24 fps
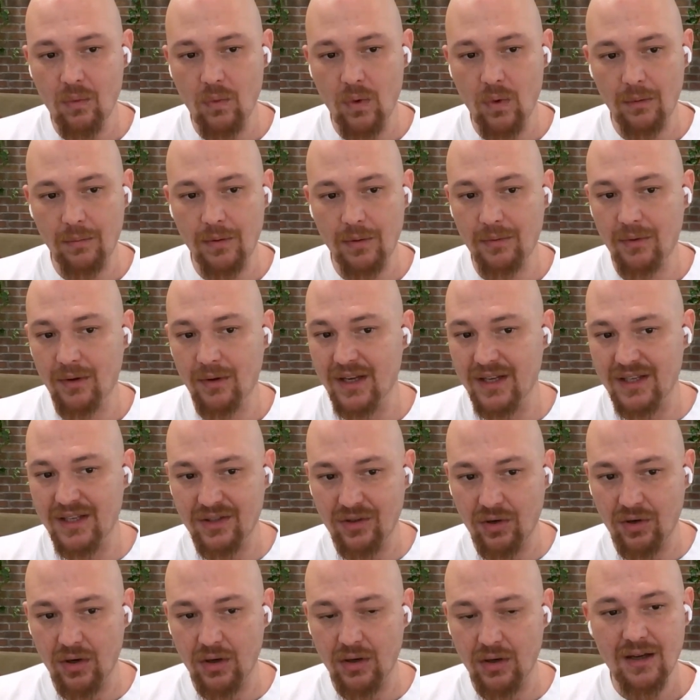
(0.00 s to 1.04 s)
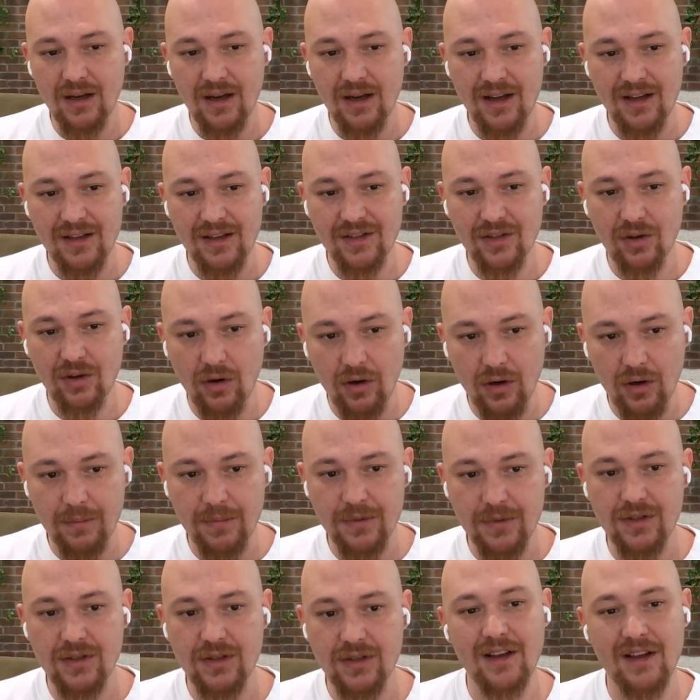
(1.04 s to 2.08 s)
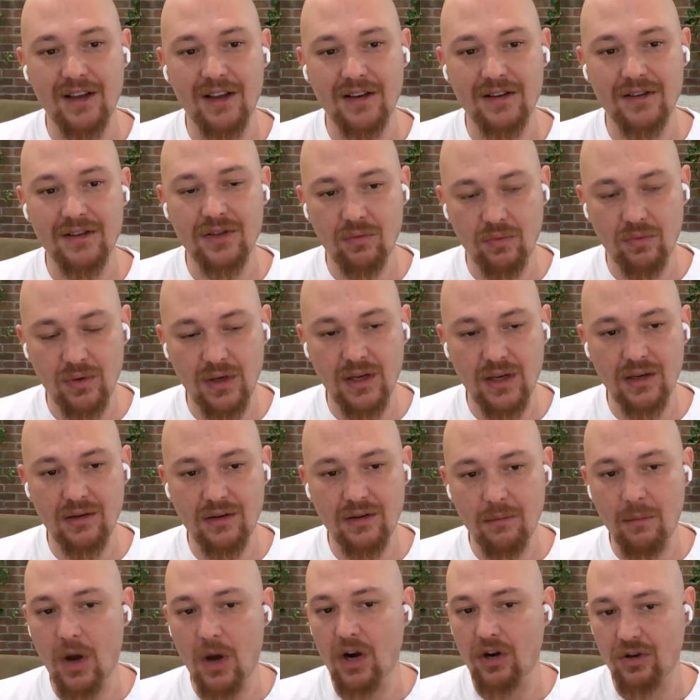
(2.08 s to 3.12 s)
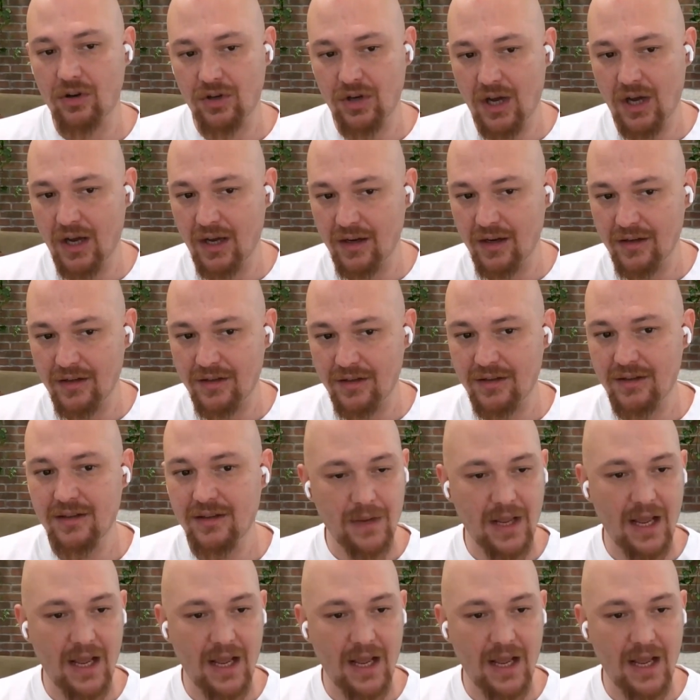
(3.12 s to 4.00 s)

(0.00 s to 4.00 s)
where people can start startups and really democratize